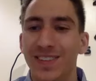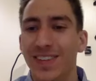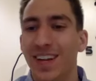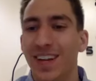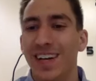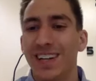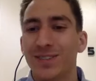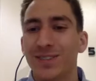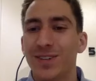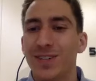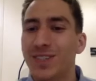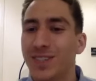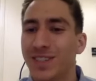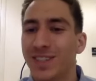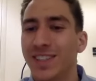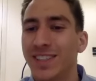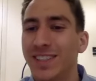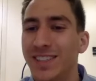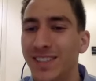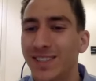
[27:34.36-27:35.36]
the last
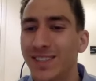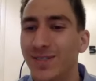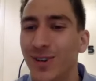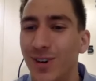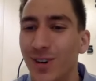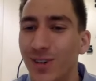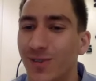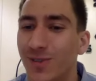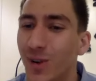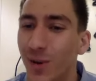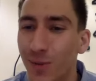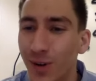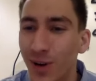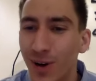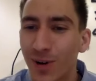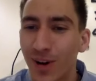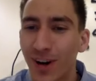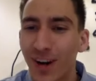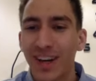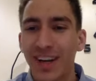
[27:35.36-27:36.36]
question is for
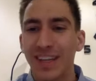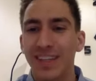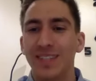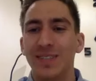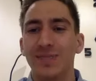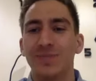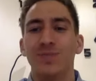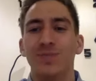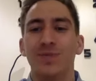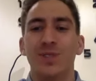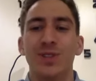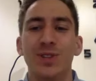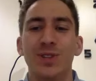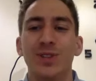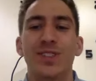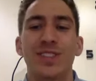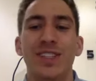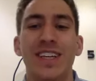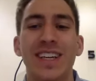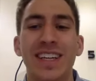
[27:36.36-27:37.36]
Formula One. Do
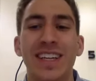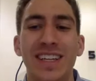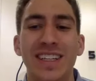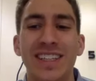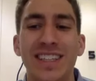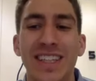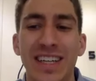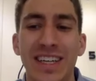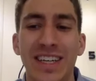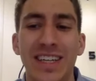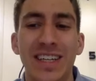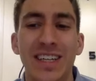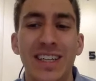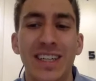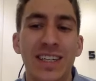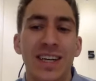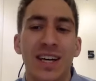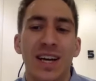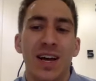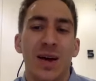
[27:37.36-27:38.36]
you think the
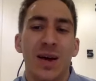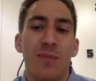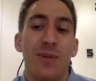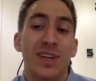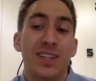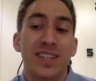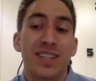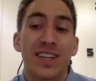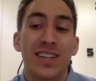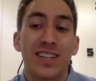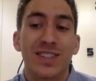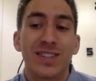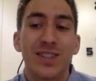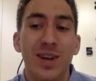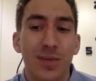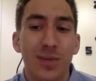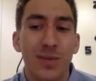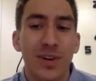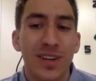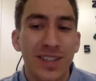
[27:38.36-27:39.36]
Mercedes
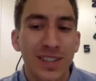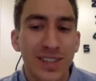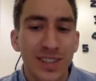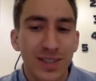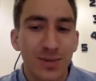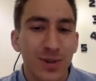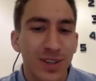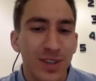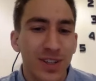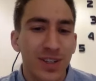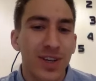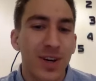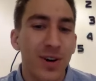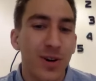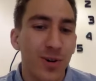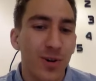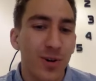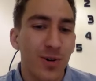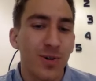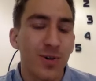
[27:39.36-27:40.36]
dominance will
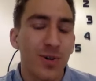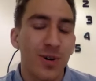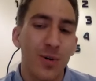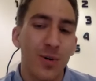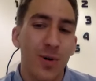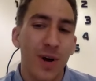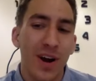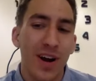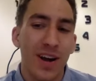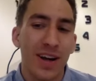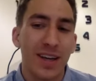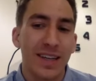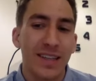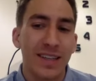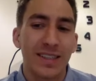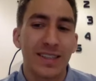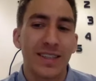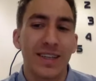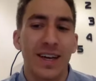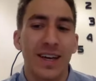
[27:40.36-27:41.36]
go away
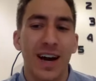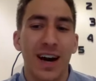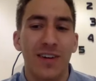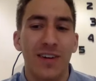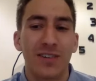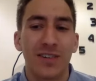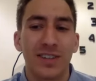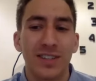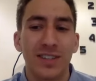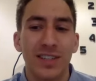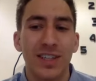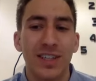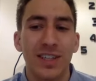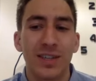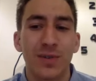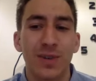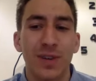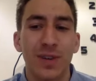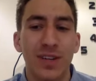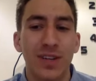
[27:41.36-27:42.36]
after the
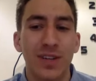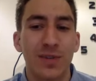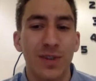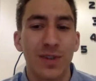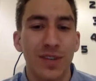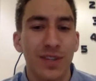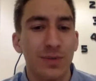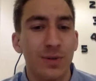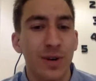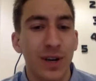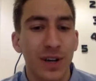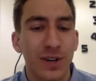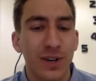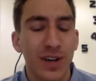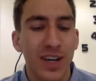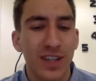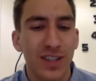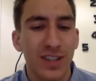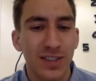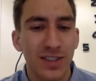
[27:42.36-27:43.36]
2020
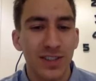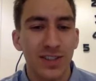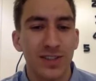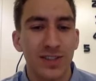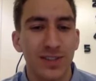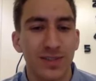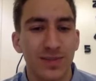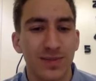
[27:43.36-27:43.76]
regulations?